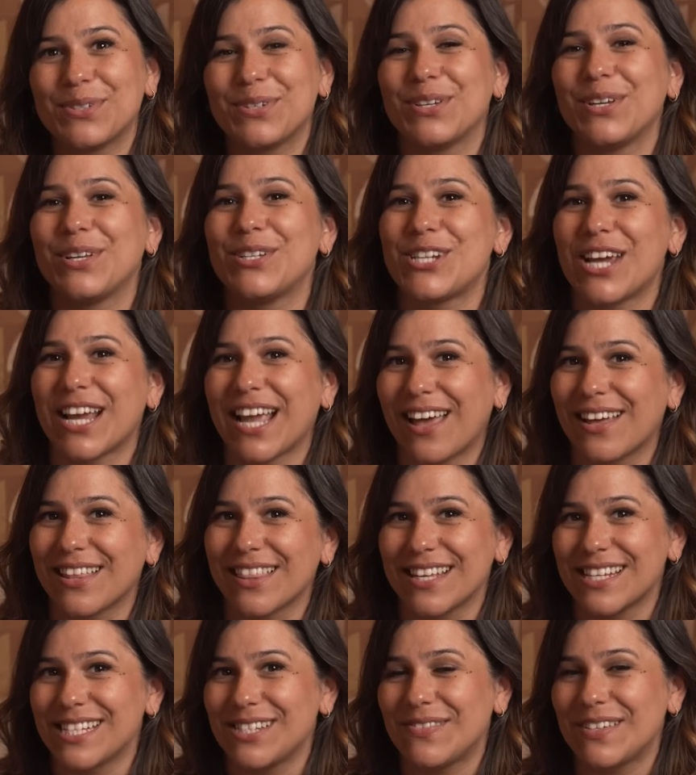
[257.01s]
you can check
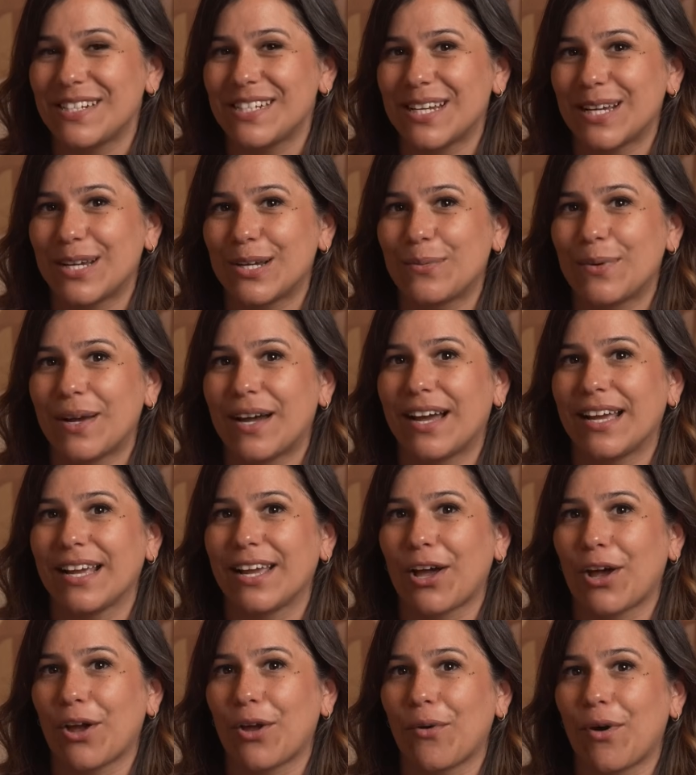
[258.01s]
out this video where I
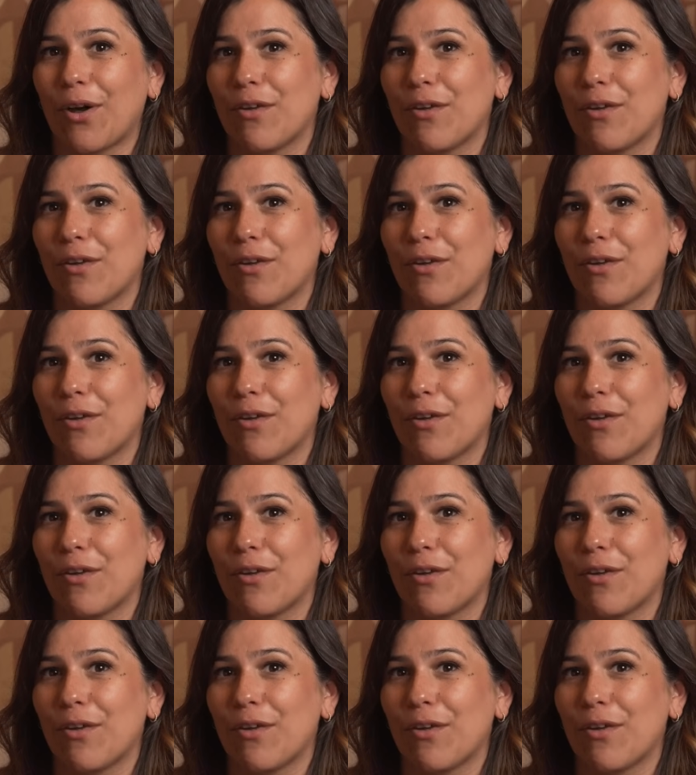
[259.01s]
go